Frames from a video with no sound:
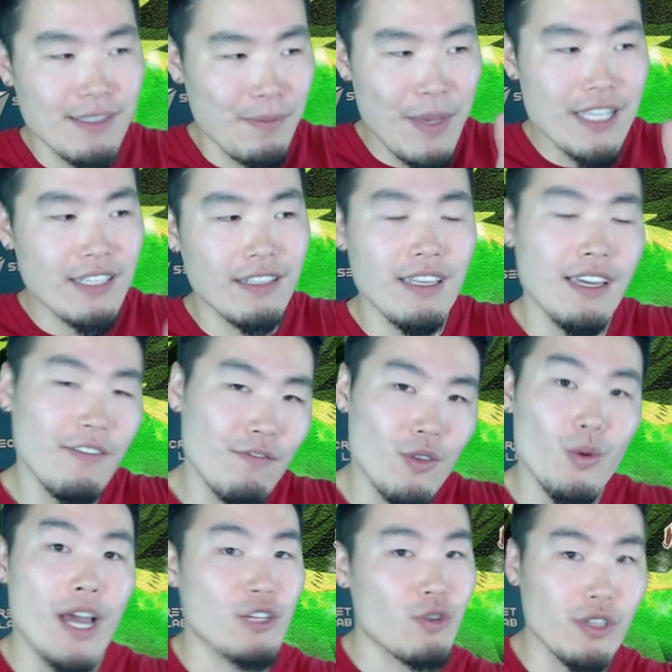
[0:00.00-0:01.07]
Basically a few
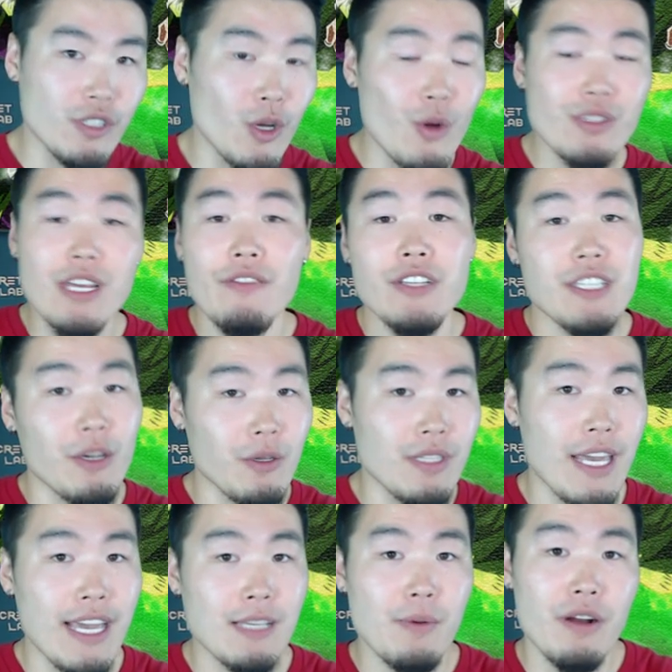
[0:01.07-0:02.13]
extra stones every single
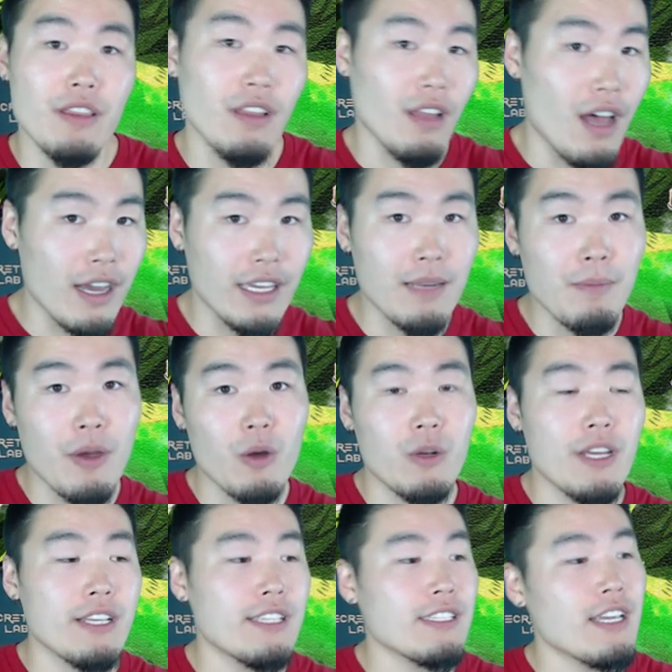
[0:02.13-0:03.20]
day as part of the login
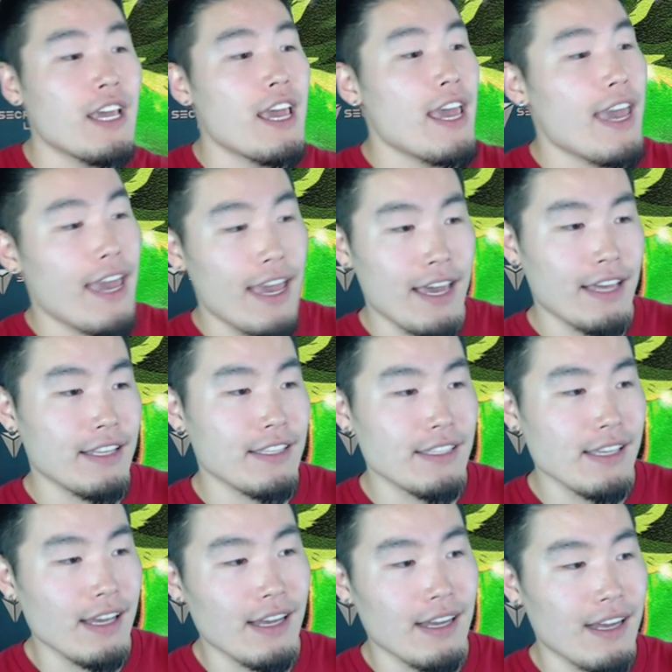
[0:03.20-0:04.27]
bonus, and
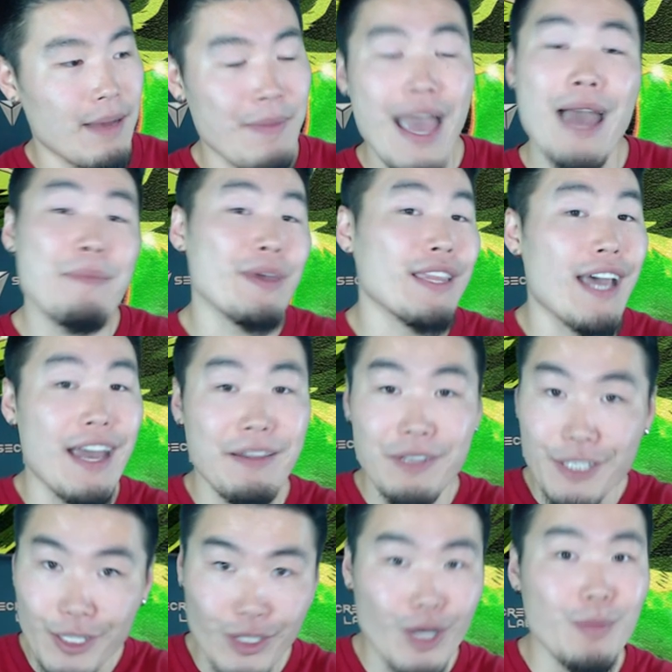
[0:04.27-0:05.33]
uh, I'm happy that
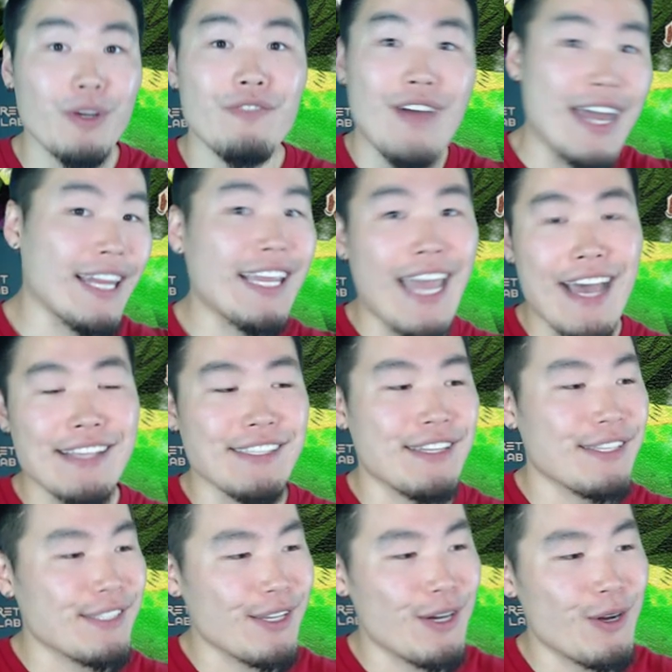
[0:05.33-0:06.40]
Global finally has it.
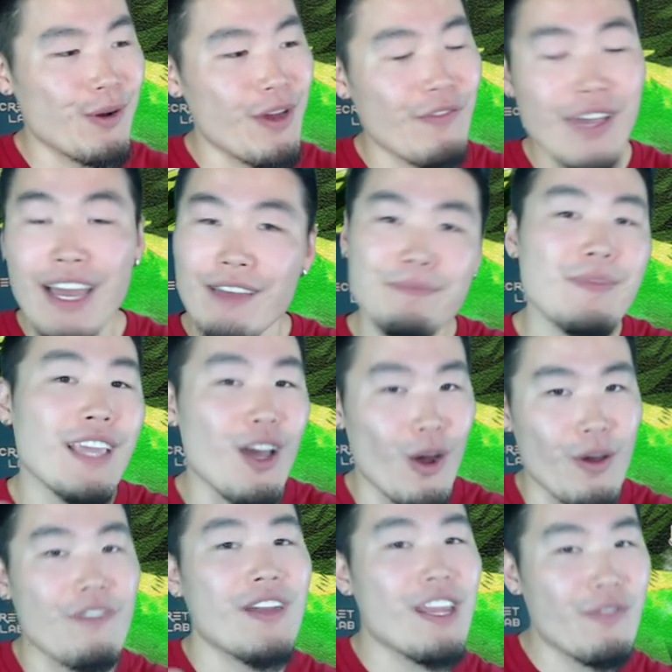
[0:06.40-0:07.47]
So if you, yo,
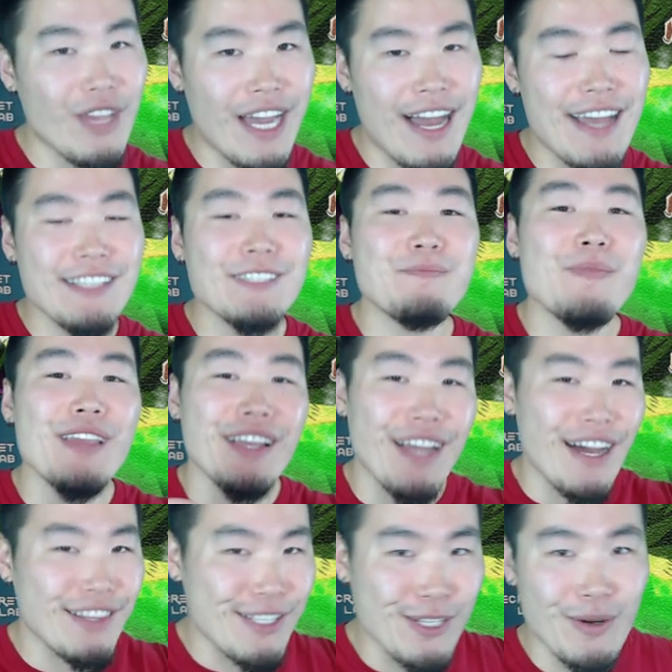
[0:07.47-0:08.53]
if any of you guys
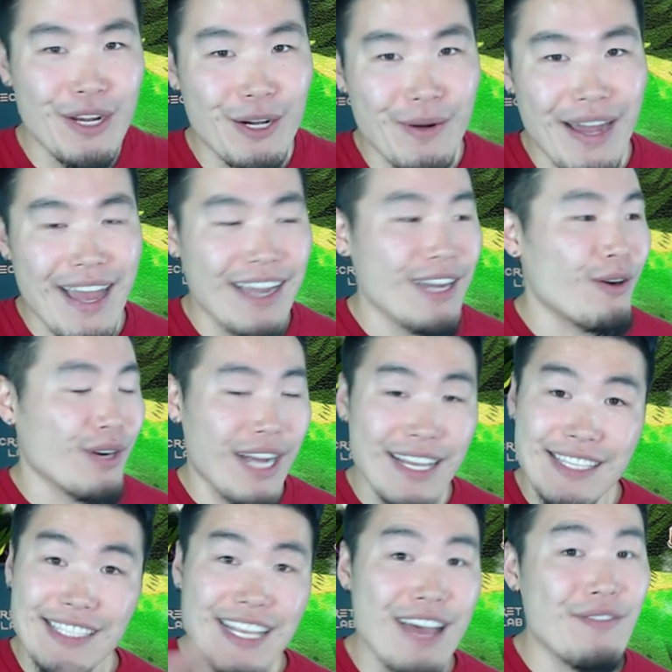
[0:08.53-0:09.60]
got the screen crack or got
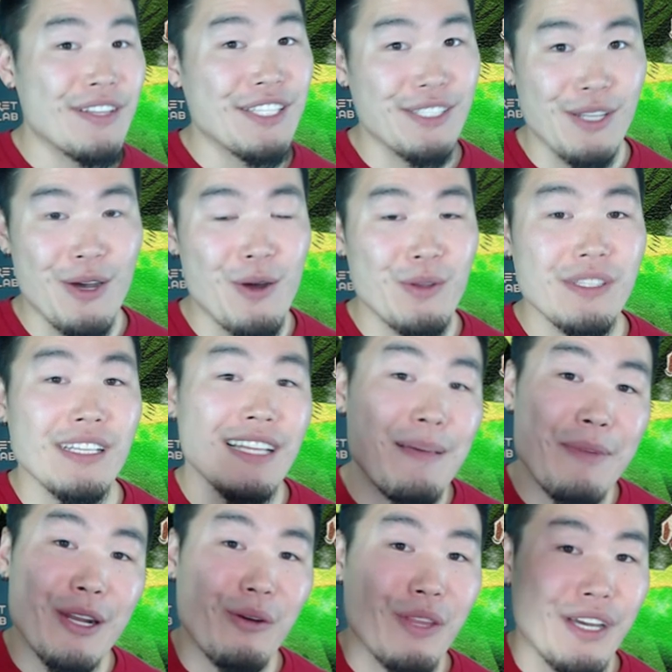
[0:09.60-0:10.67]
seven stones, let me
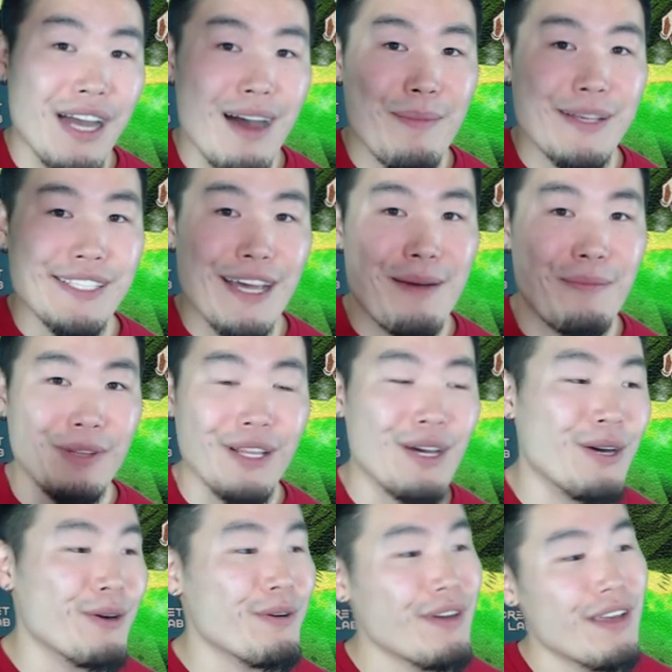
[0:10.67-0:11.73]
know in the comments down
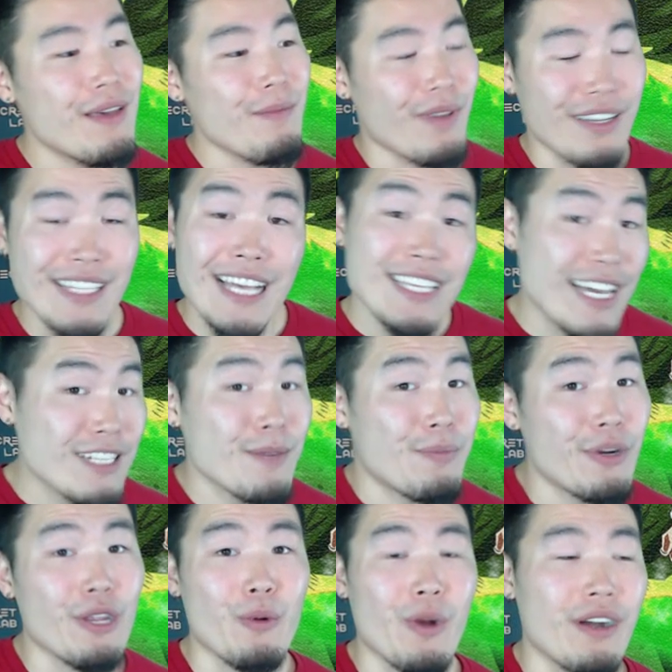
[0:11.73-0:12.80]
below, because that's actually
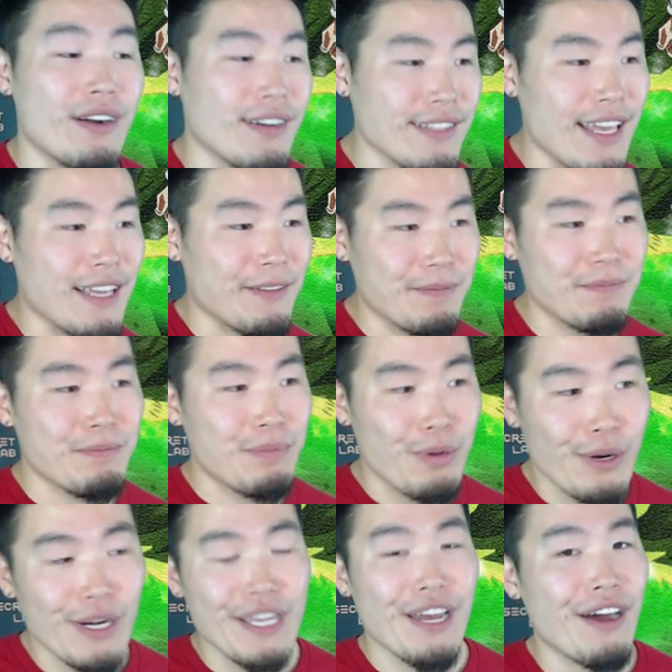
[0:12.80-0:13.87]
pretty rare. It's like
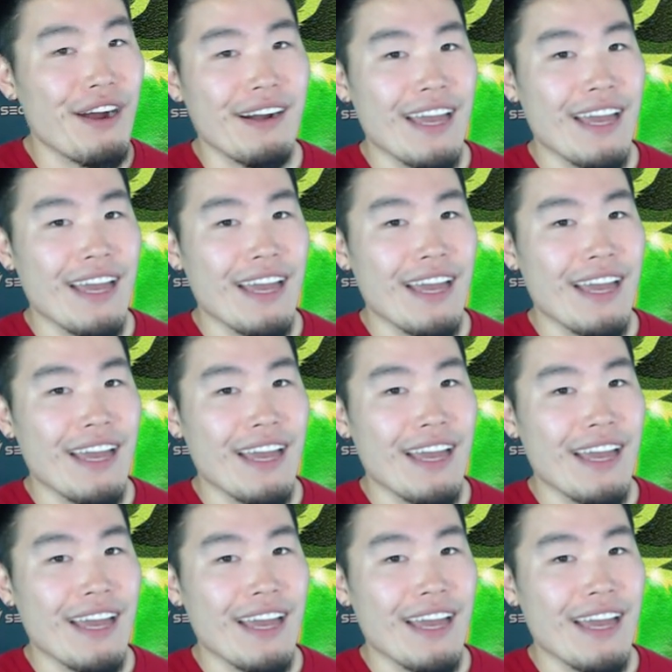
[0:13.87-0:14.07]
pretty hard.